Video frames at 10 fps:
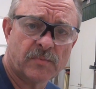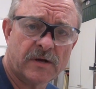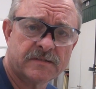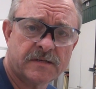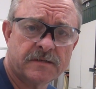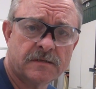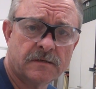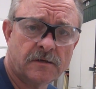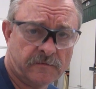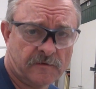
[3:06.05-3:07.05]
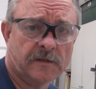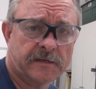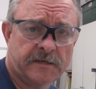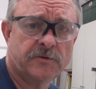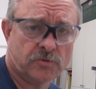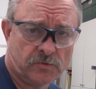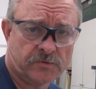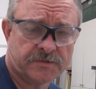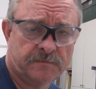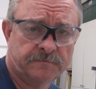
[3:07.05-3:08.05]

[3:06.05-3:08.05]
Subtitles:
process of collecting tools.